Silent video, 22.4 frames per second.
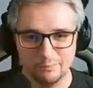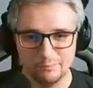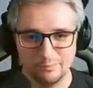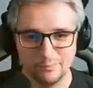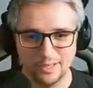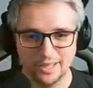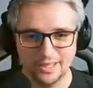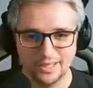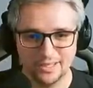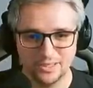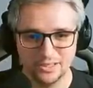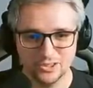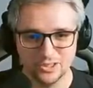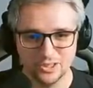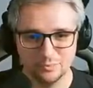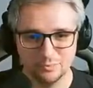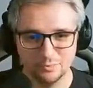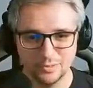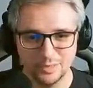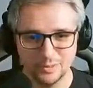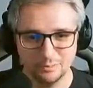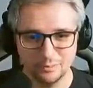I'm bad at
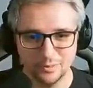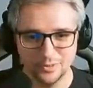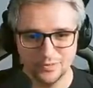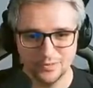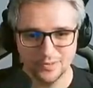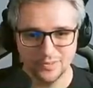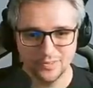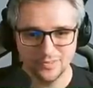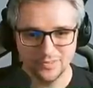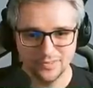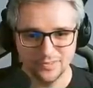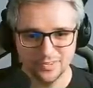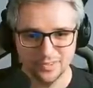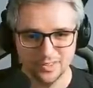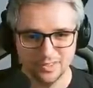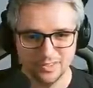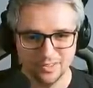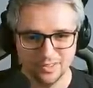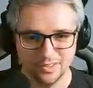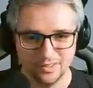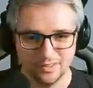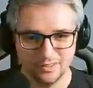jumping puzzles,
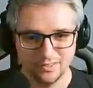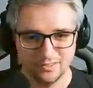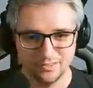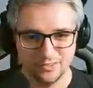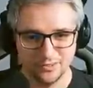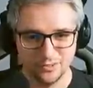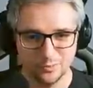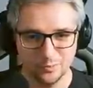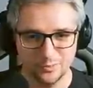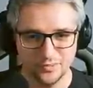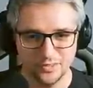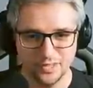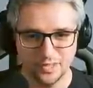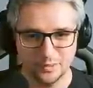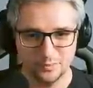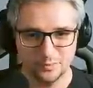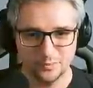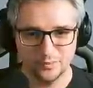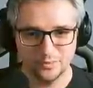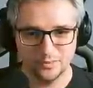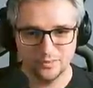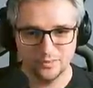and
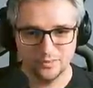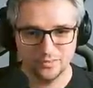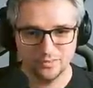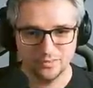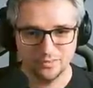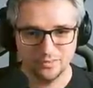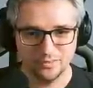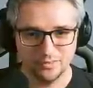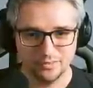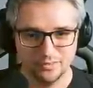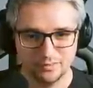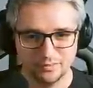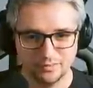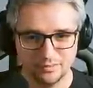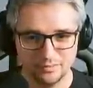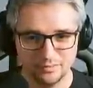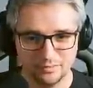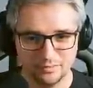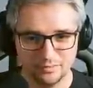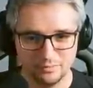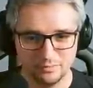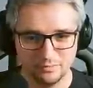sometimes
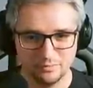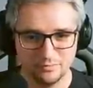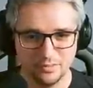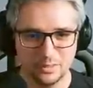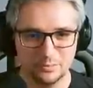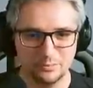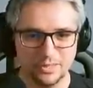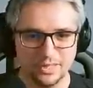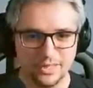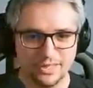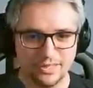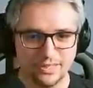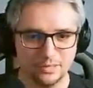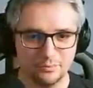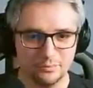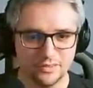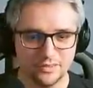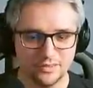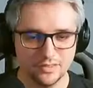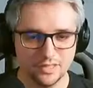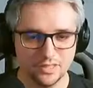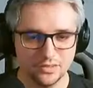me making a
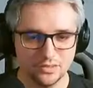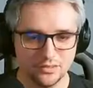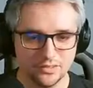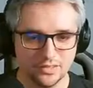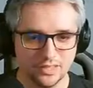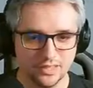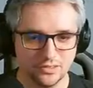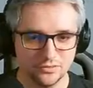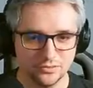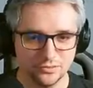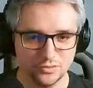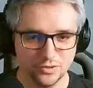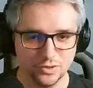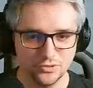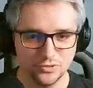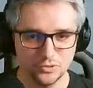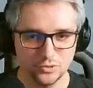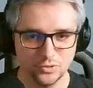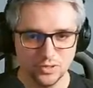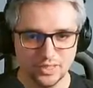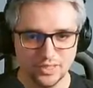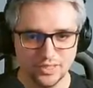mistake could get
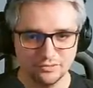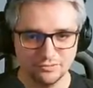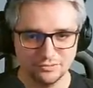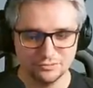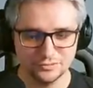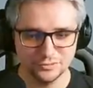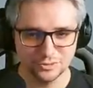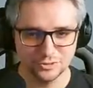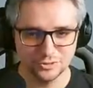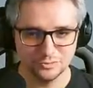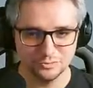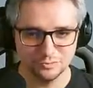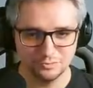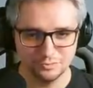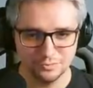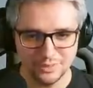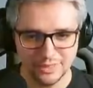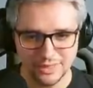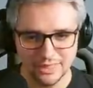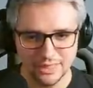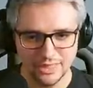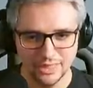frustrating for
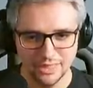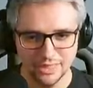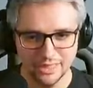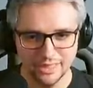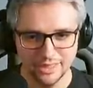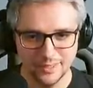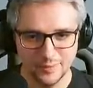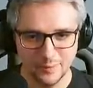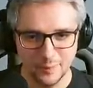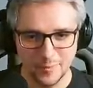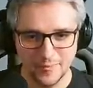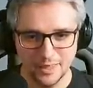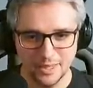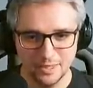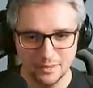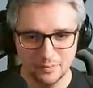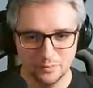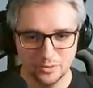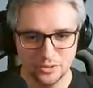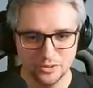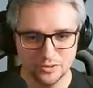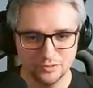me.
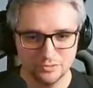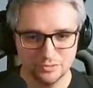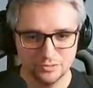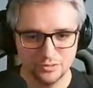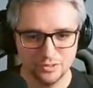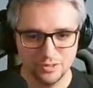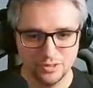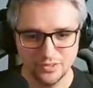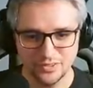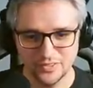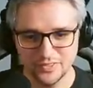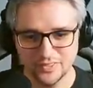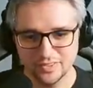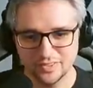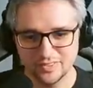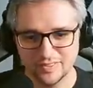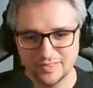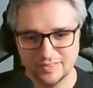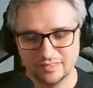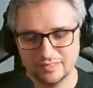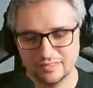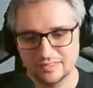But overall, this
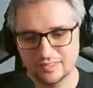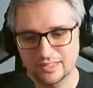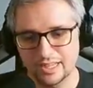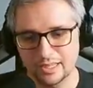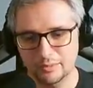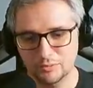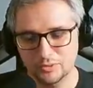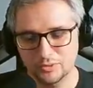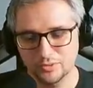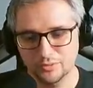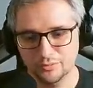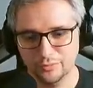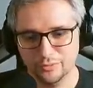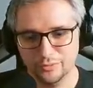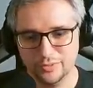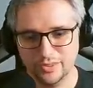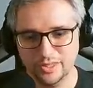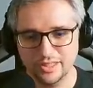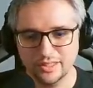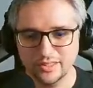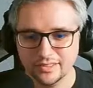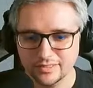is types of
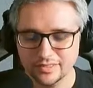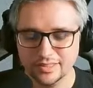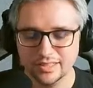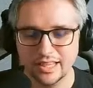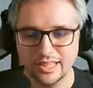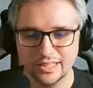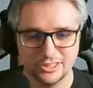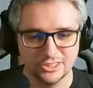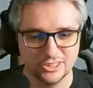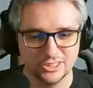things I